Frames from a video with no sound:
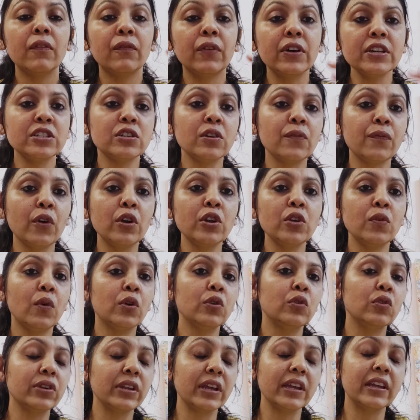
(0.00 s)
first of all, you
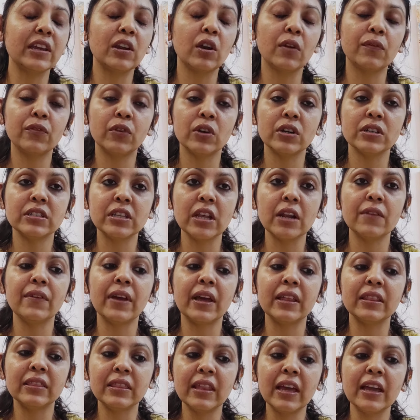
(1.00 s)
want to take care of yourself,
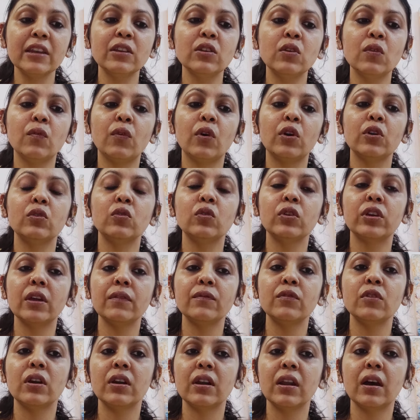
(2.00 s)
and then you want to
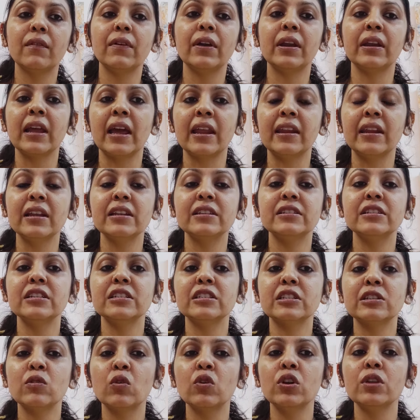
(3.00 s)
give your love and energy
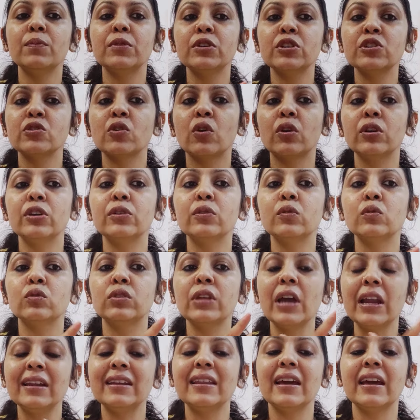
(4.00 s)
slowly but surely to
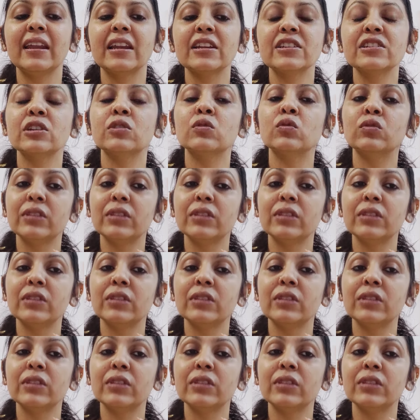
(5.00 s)
that direction,